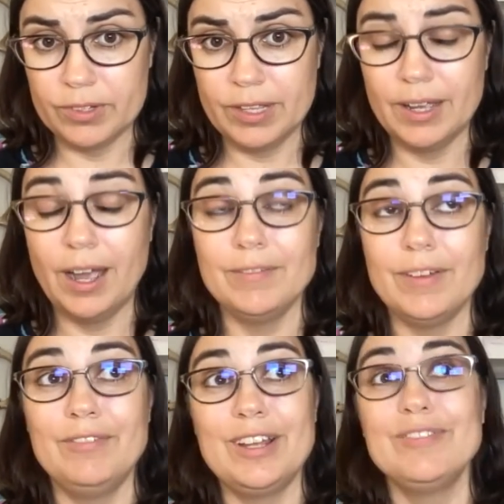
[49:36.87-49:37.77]
They, I've,
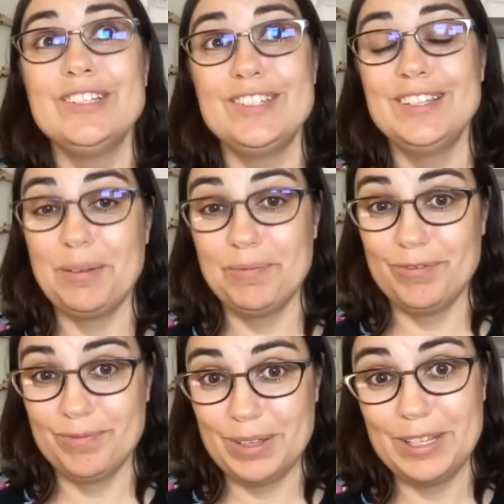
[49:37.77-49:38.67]
I've definitely seen them
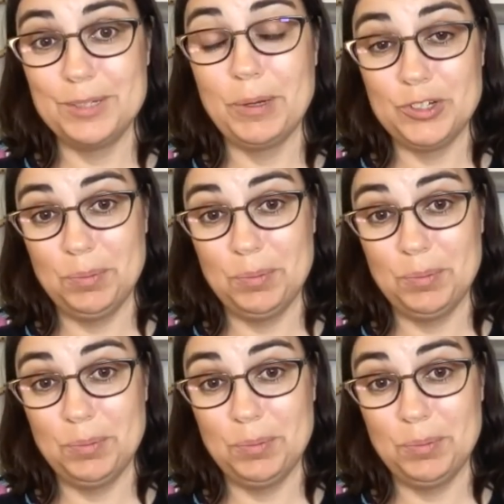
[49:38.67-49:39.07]
especially